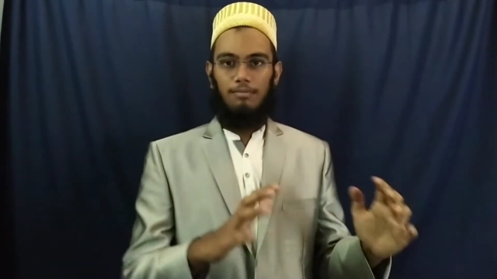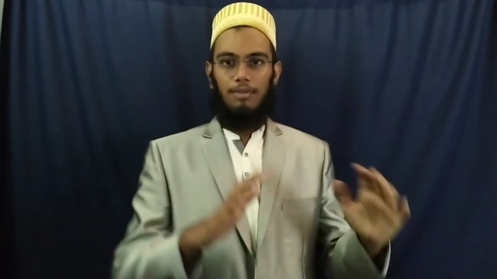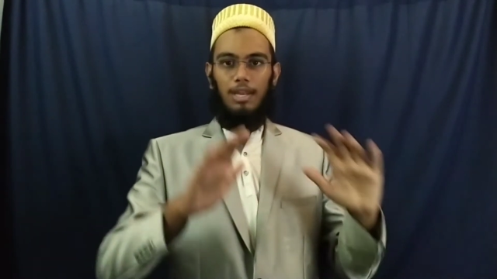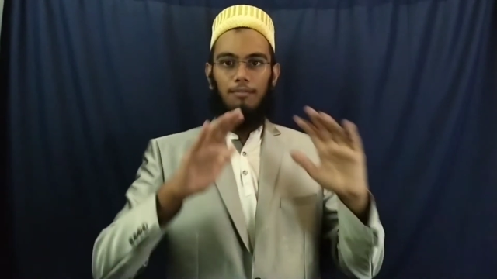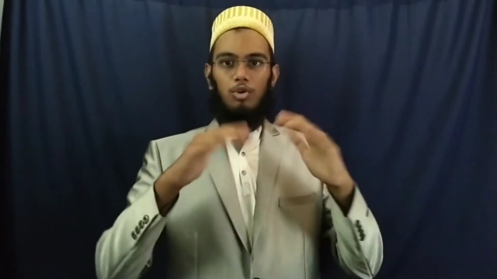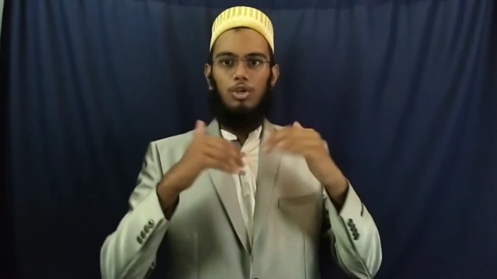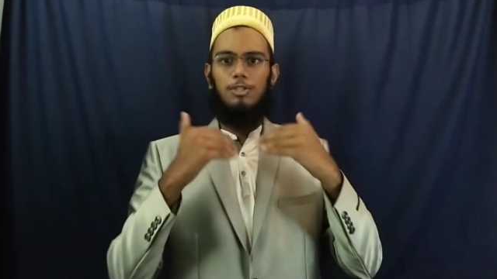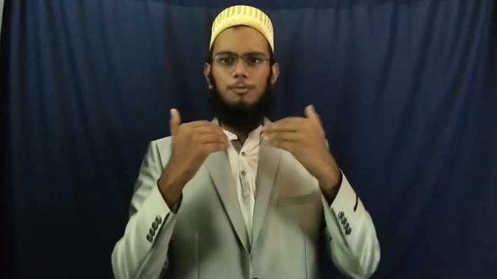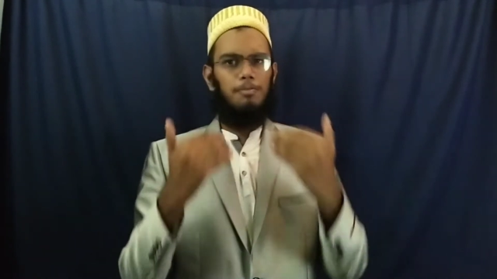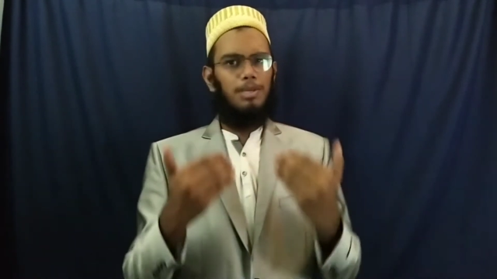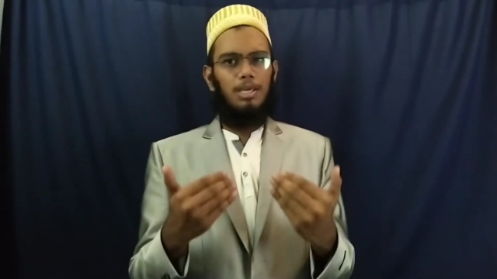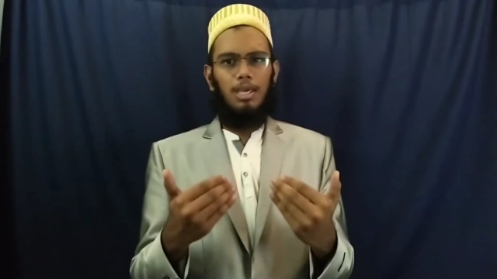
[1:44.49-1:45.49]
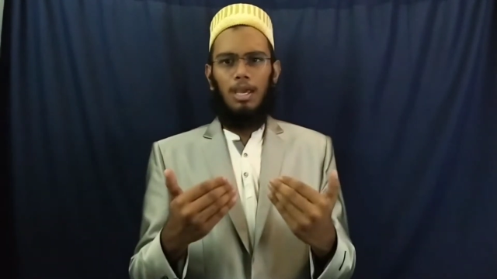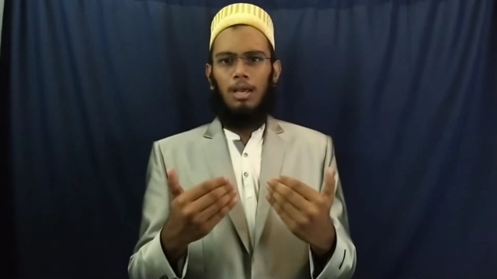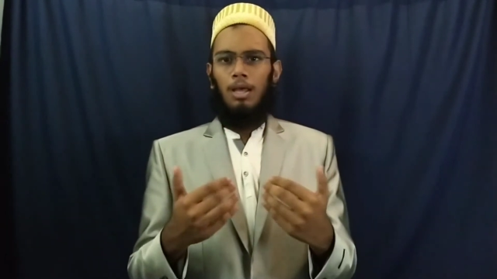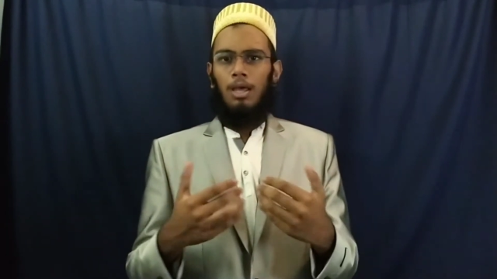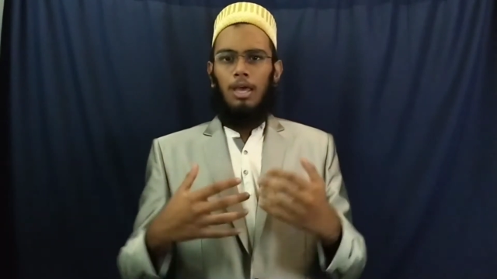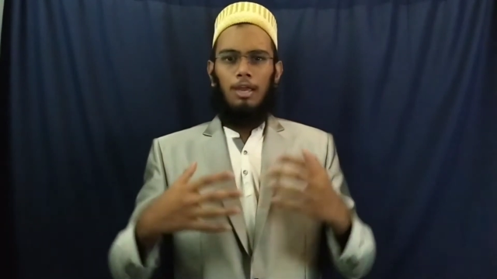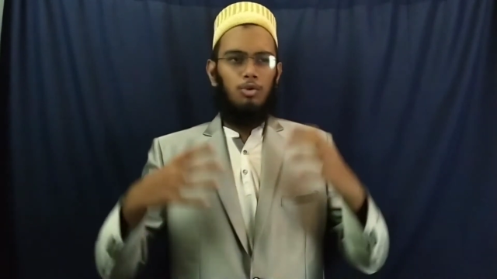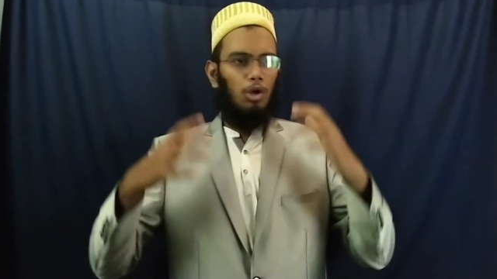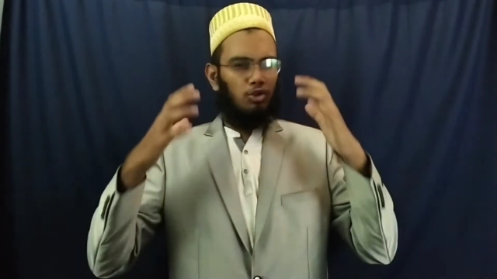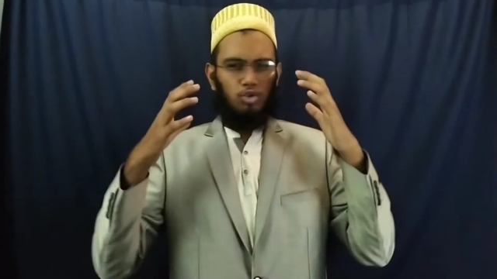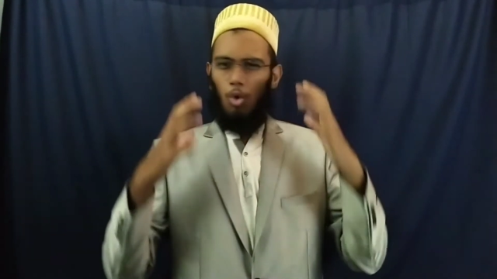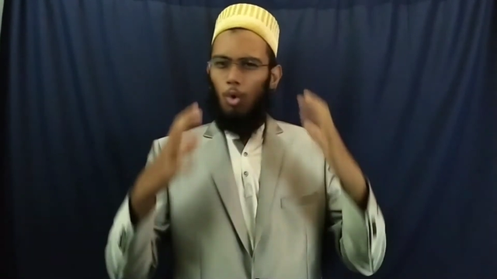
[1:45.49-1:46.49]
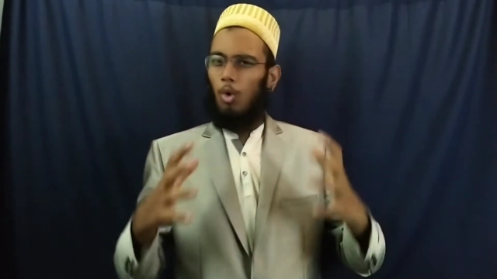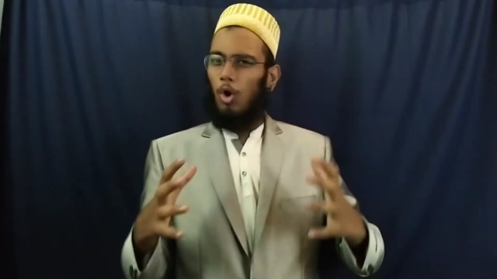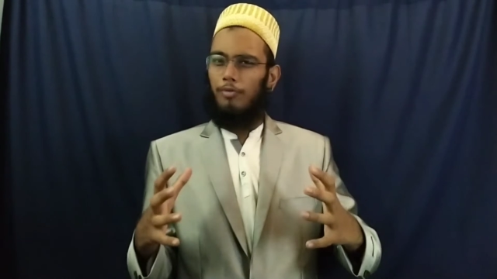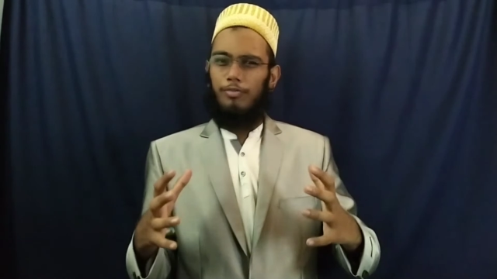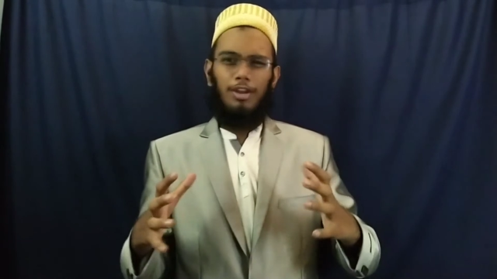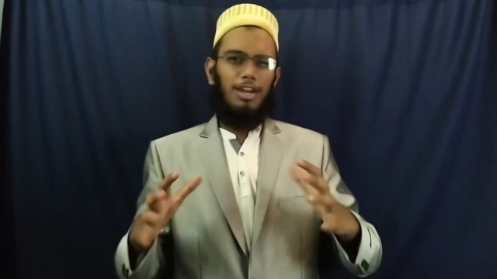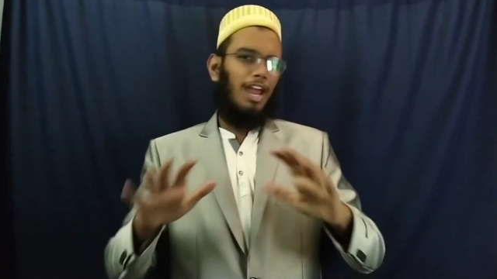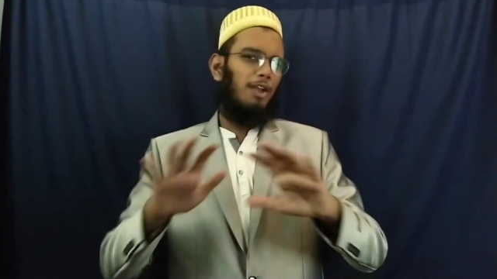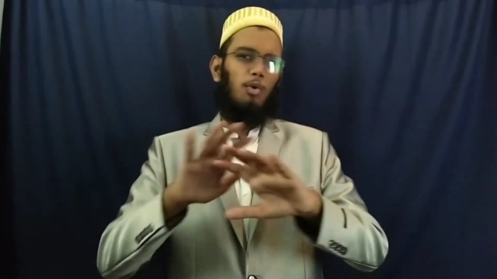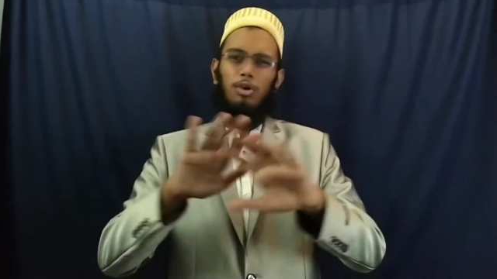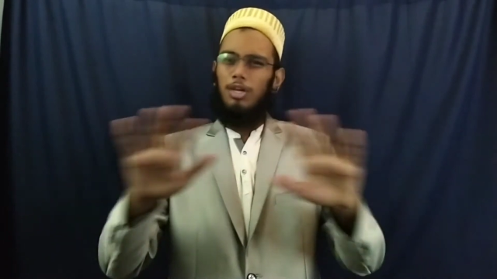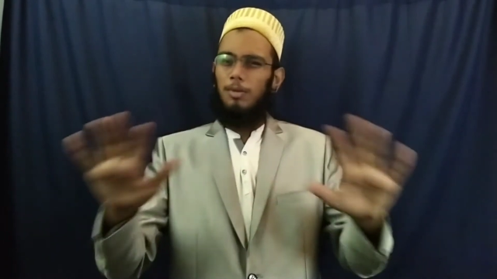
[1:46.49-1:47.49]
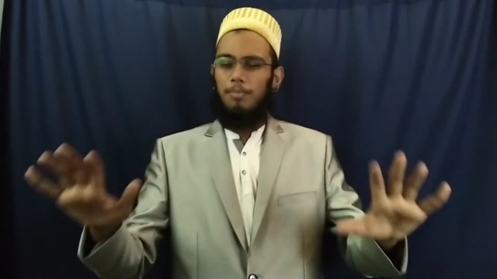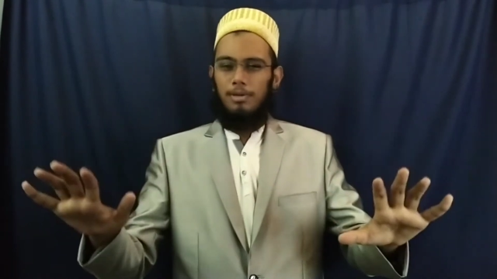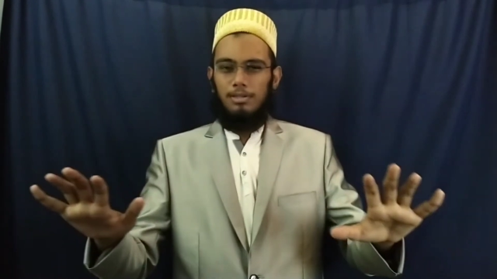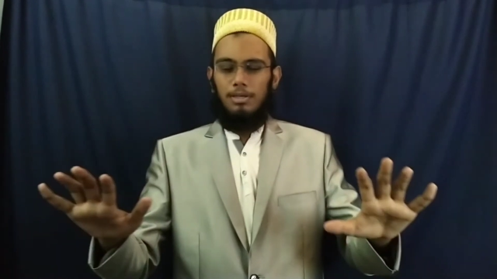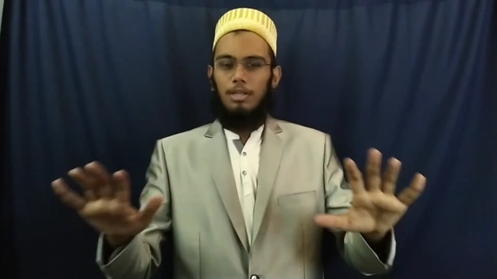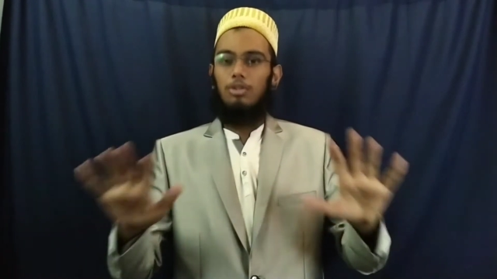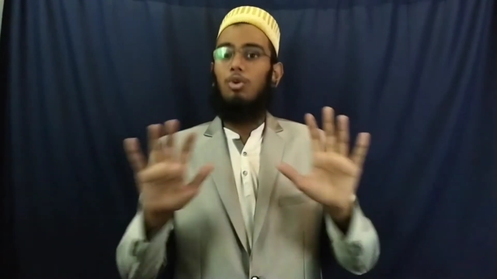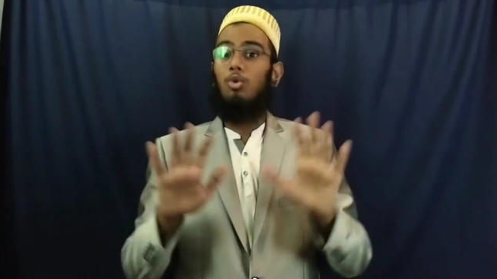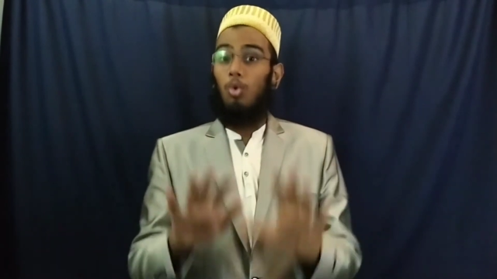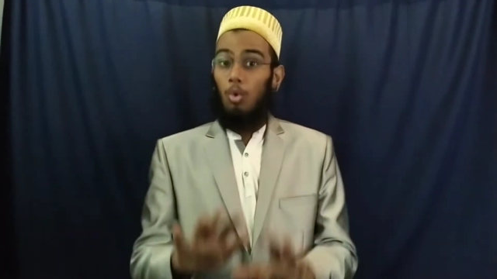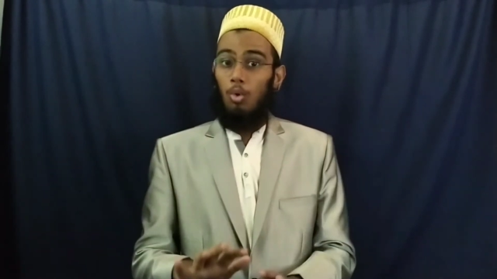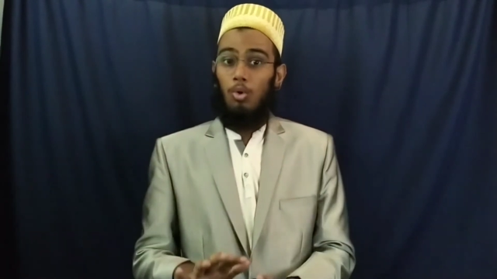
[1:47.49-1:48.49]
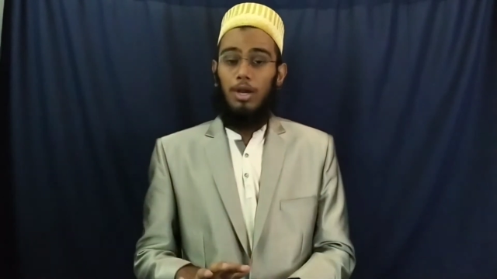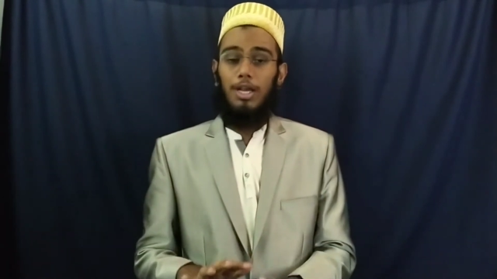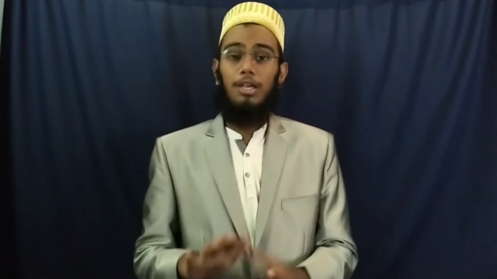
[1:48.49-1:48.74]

Whenever you're speaking and you are so confident, I don't need presentation. No,